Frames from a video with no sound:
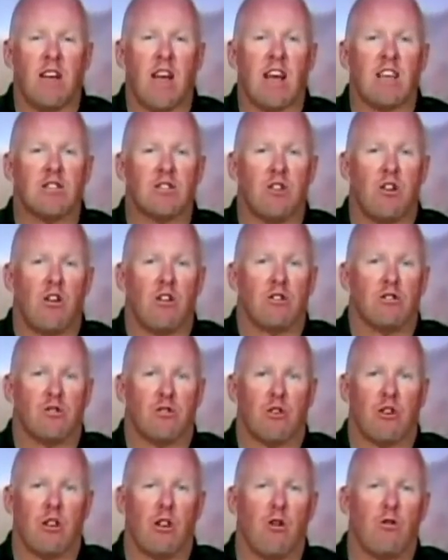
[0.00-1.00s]

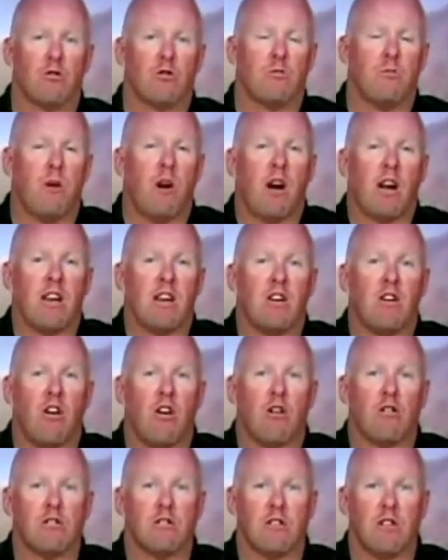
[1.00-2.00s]
NASCARs are closed body
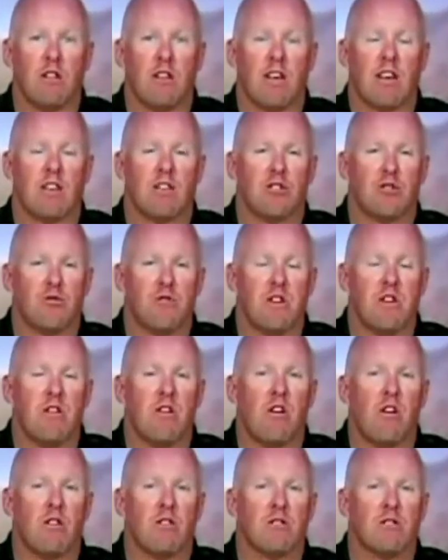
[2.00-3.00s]
cars like a street
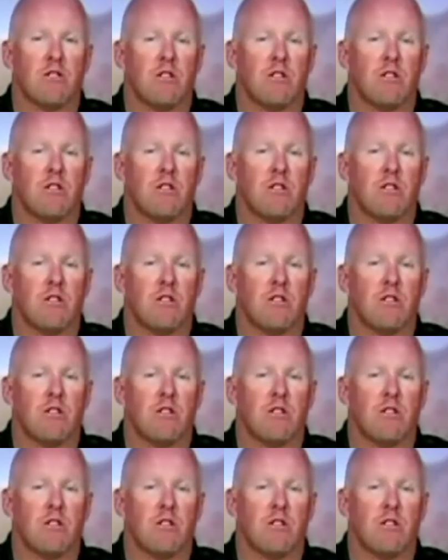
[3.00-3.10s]
car.